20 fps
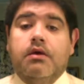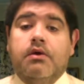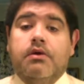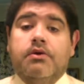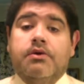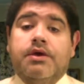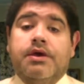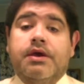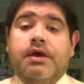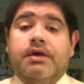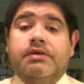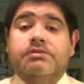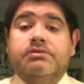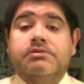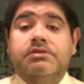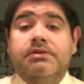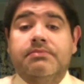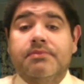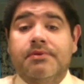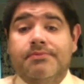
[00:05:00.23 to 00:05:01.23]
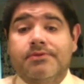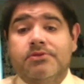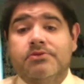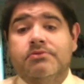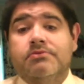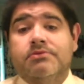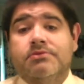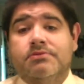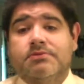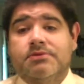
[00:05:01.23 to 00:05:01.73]
Okay, guys, so tip number
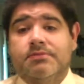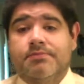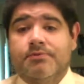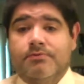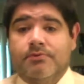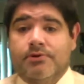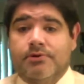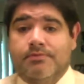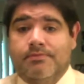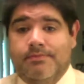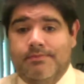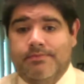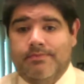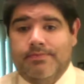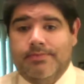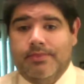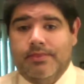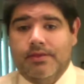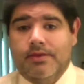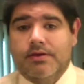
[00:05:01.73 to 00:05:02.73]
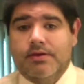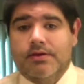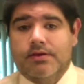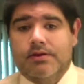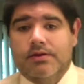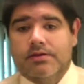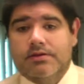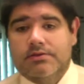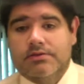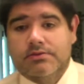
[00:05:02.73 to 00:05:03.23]
2 is a simple one.
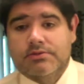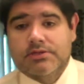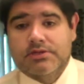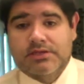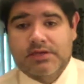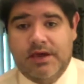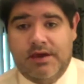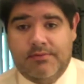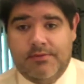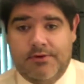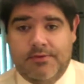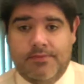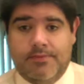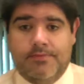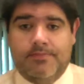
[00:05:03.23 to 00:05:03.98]
It's use a timer.